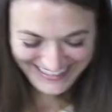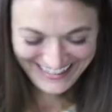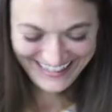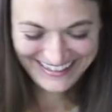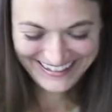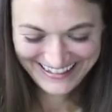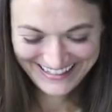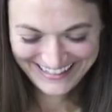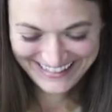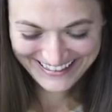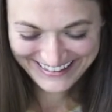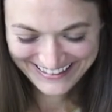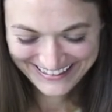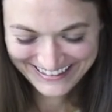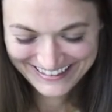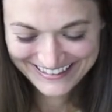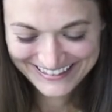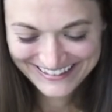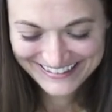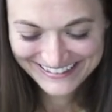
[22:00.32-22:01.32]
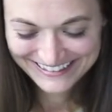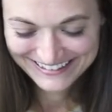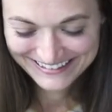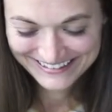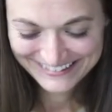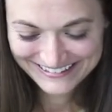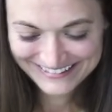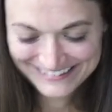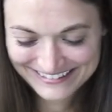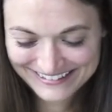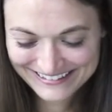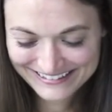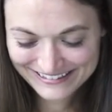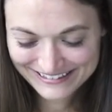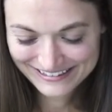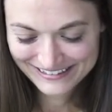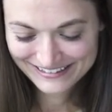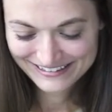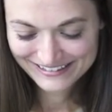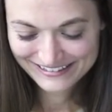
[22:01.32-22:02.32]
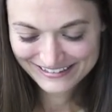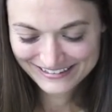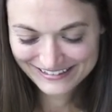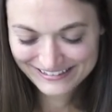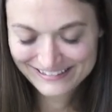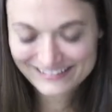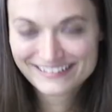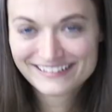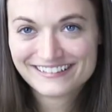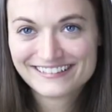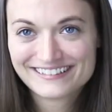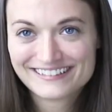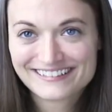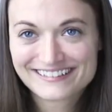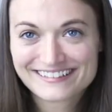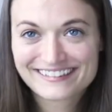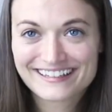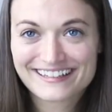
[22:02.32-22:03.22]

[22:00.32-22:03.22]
I like have it. some arcs, some color dribbles.